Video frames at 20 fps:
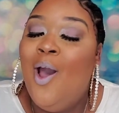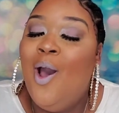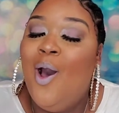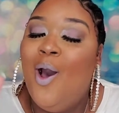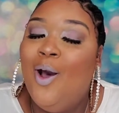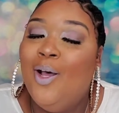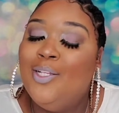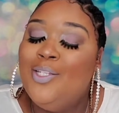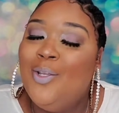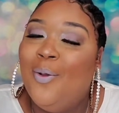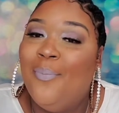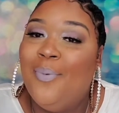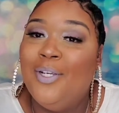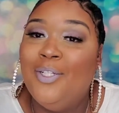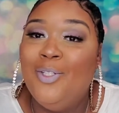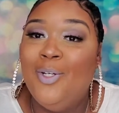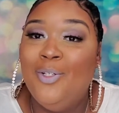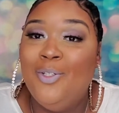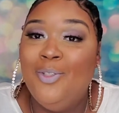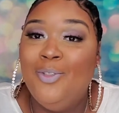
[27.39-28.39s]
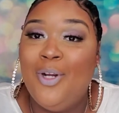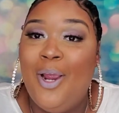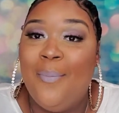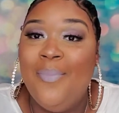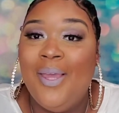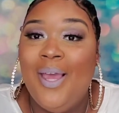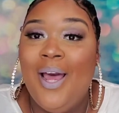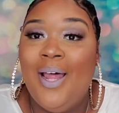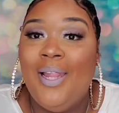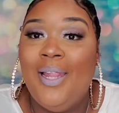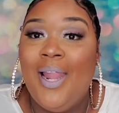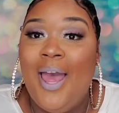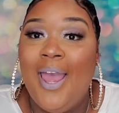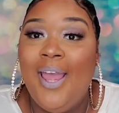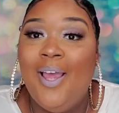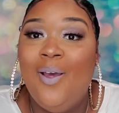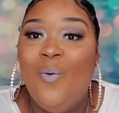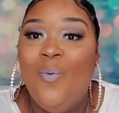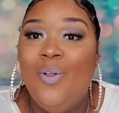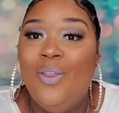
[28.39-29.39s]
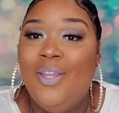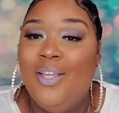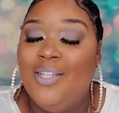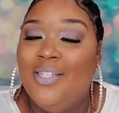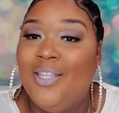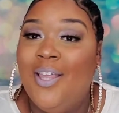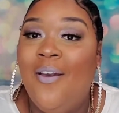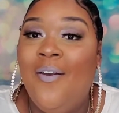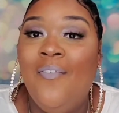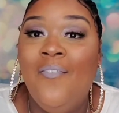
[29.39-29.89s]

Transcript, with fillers: Also, make sure you drop me a like on this